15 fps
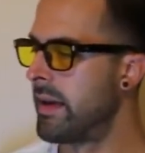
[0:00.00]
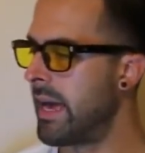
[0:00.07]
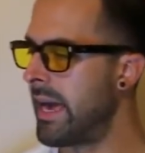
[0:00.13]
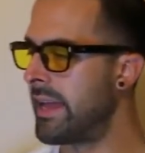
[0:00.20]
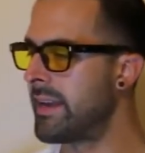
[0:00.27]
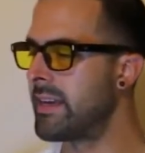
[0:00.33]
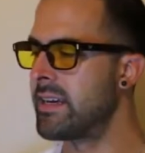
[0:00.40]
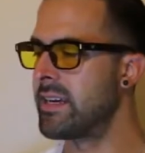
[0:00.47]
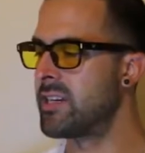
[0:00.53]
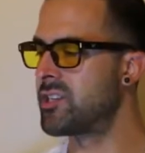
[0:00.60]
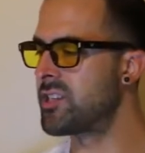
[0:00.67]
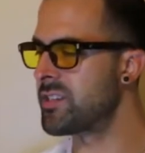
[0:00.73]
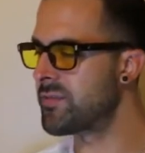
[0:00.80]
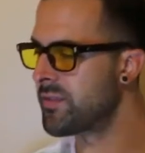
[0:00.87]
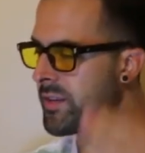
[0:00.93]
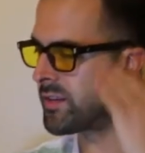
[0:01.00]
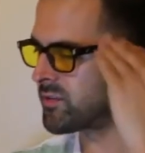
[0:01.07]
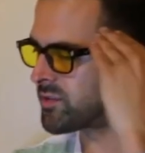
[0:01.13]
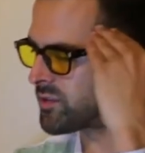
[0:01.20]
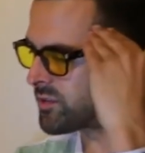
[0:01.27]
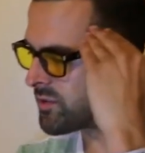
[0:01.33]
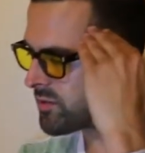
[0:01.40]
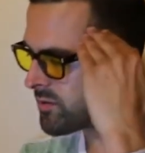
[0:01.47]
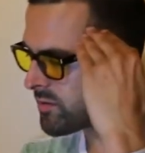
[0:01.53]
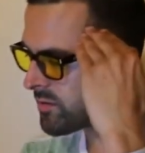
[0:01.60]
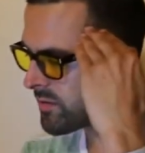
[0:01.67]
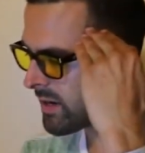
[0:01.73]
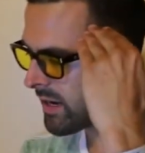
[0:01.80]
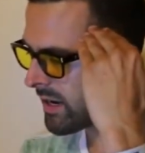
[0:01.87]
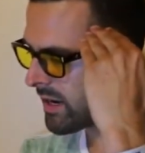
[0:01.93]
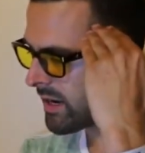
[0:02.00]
And it's just for you to